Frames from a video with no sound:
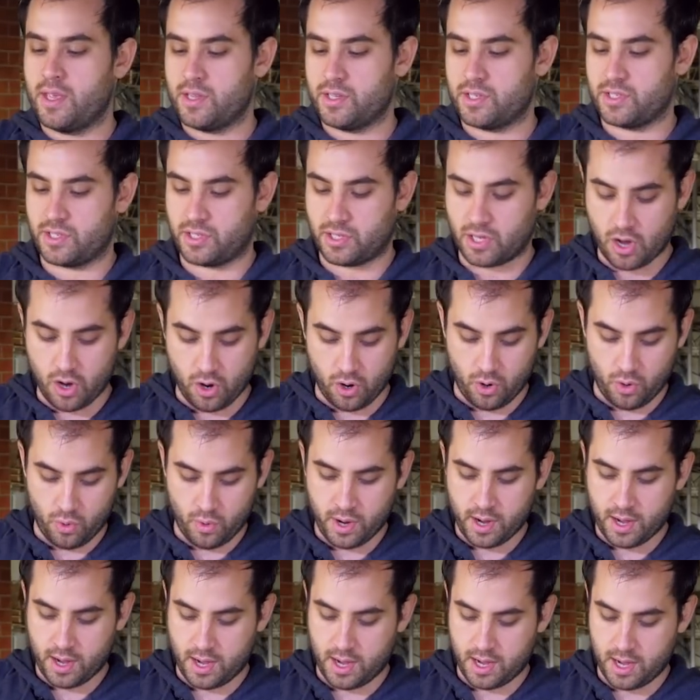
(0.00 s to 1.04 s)

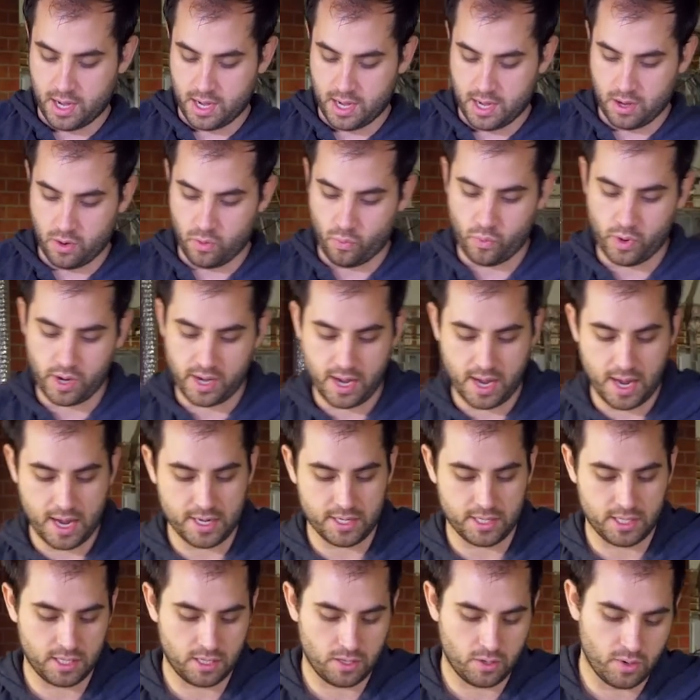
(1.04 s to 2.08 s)
So what I
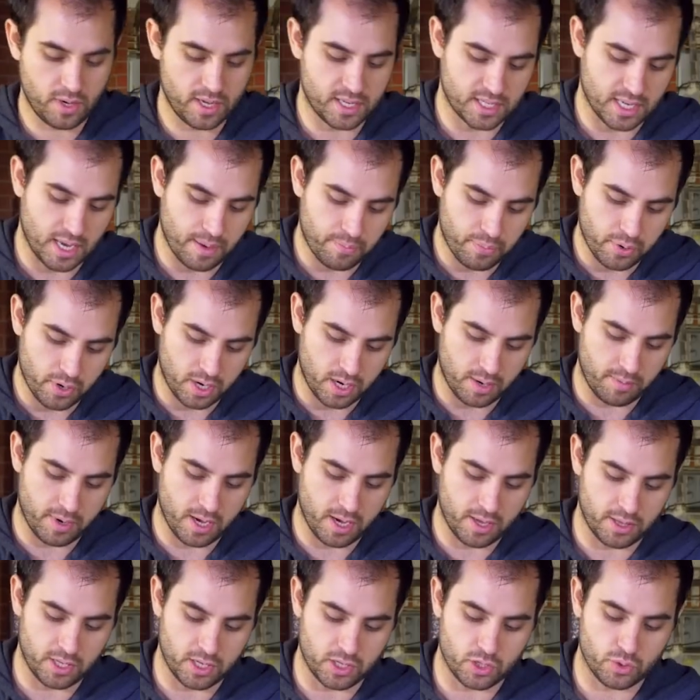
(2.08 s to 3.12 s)
do is I put them
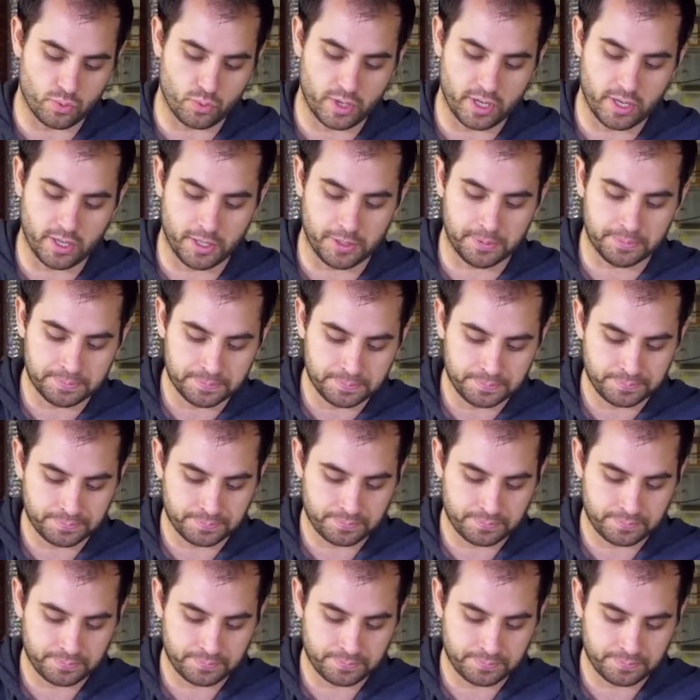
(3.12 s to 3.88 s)
on the drill,